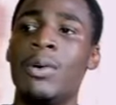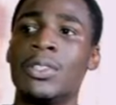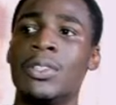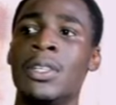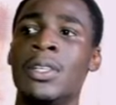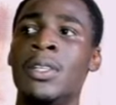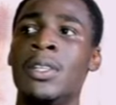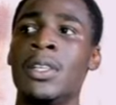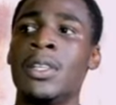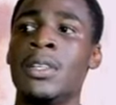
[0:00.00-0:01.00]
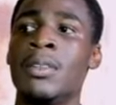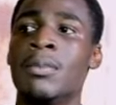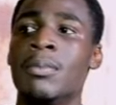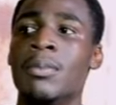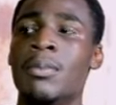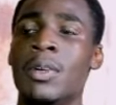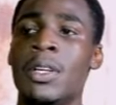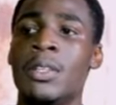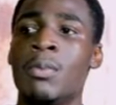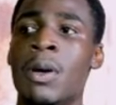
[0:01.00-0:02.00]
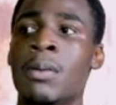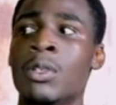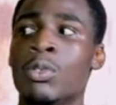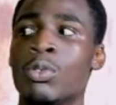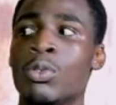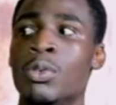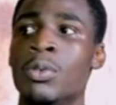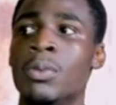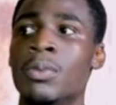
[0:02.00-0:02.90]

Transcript: I was still in the primary school,